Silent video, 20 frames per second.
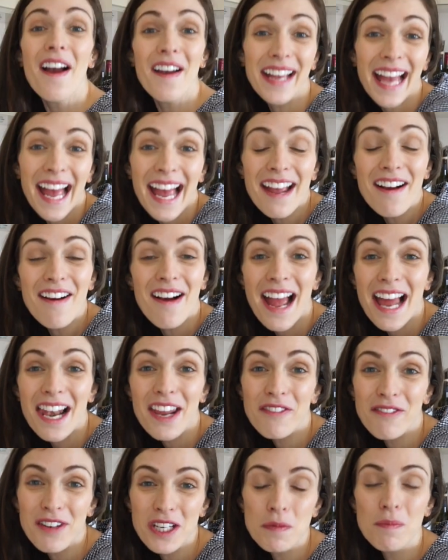Okay, our
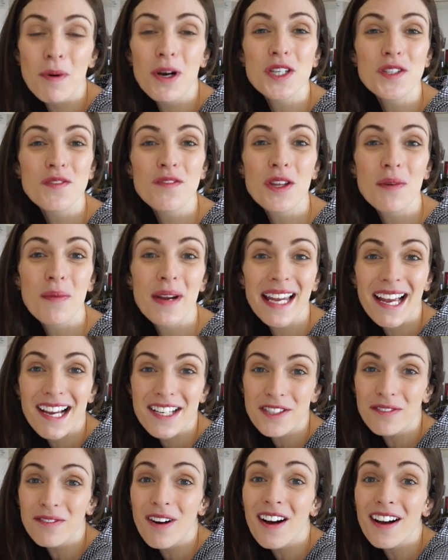HelloFresh box for the week has
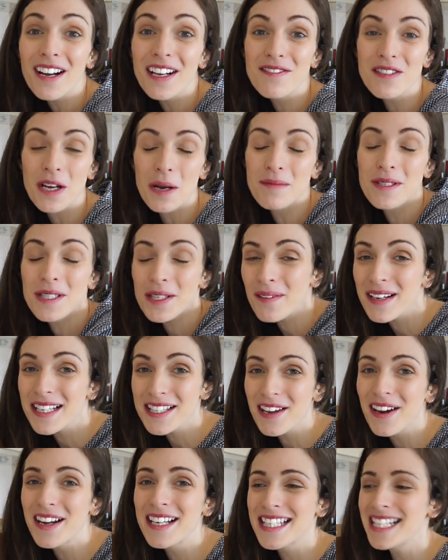arrived. I'm so
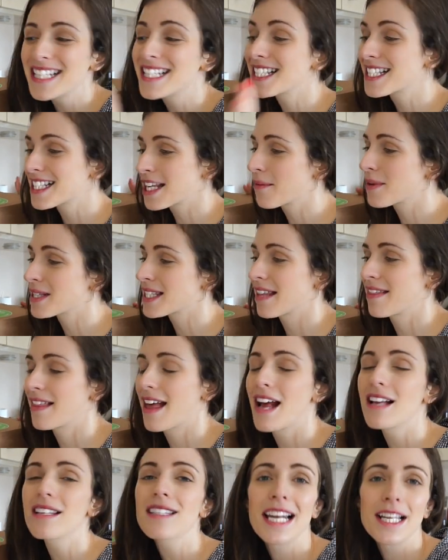excited to see what's in
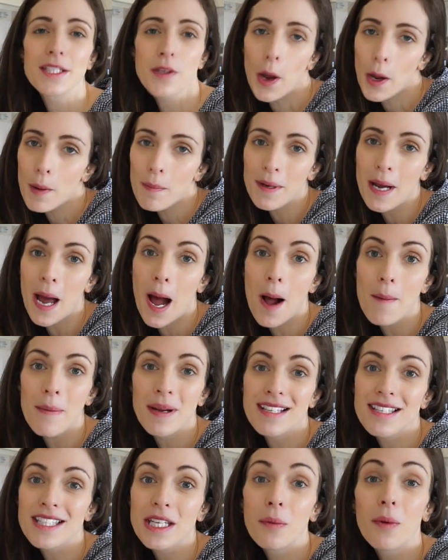there. So let's open it up
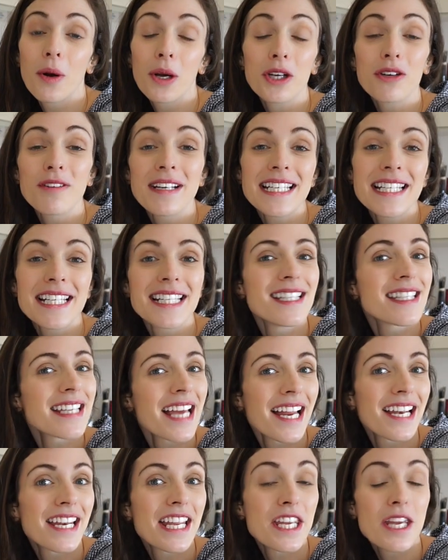and see what ingredients
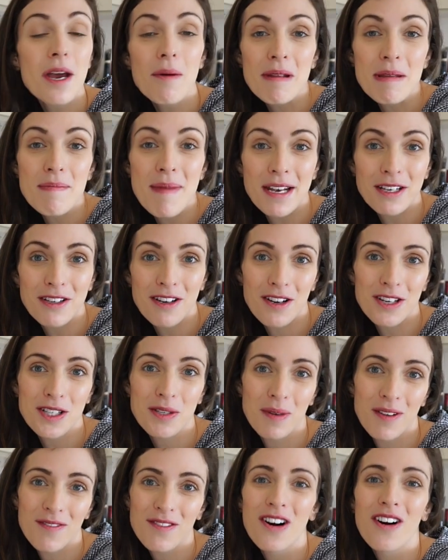and yummy menus
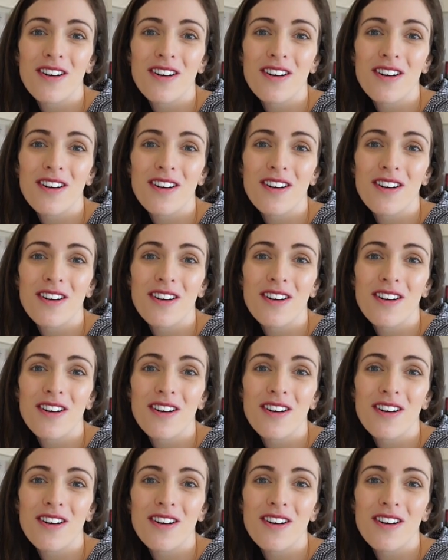we've